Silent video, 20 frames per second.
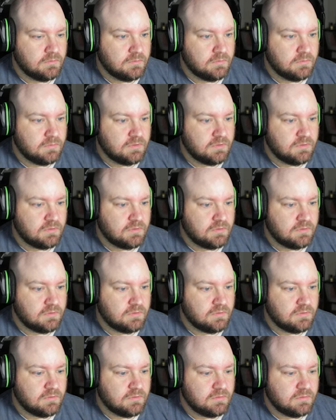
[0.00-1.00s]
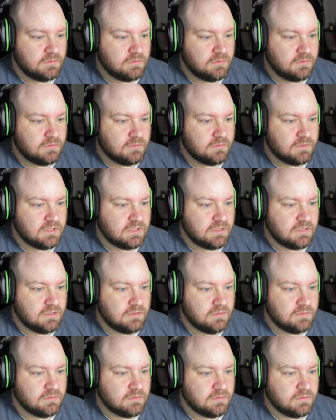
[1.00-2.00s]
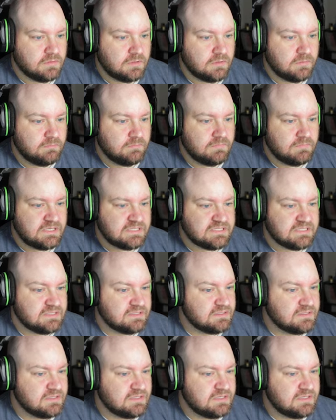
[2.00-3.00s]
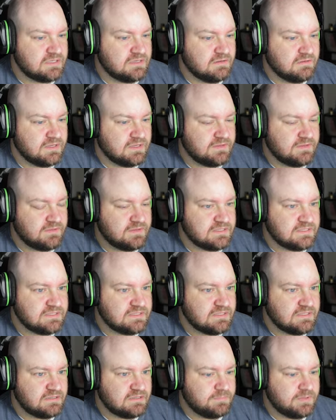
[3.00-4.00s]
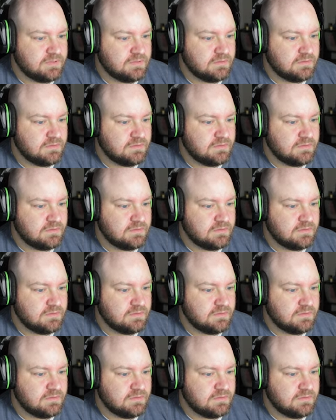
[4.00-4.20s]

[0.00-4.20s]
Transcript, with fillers: Okay. I'm guessing I need to line this up.